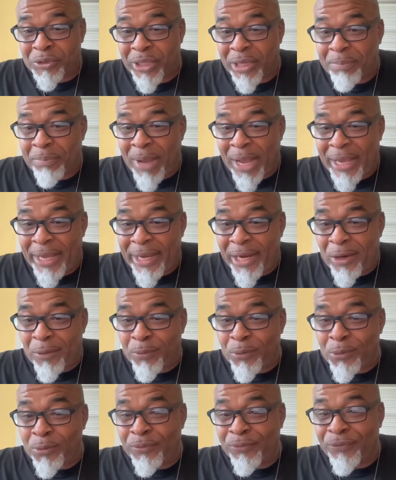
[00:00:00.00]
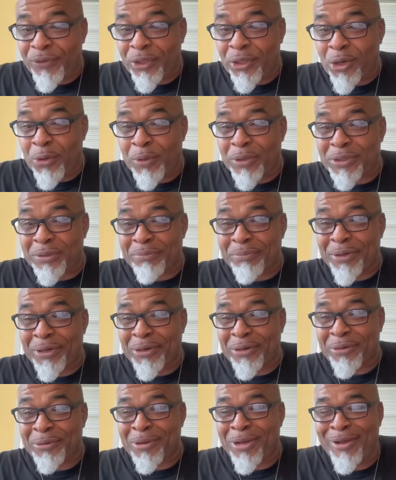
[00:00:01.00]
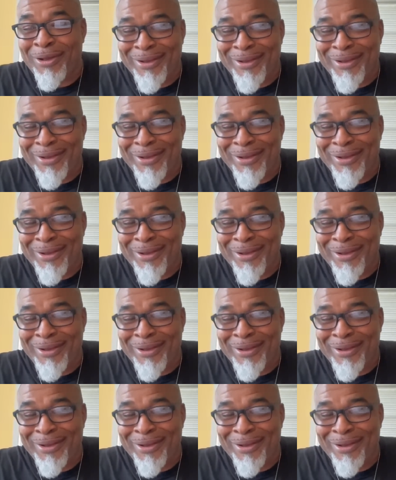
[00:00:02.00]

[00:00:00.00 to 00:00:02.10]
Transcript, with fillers: Say my air rooting video was a miracle.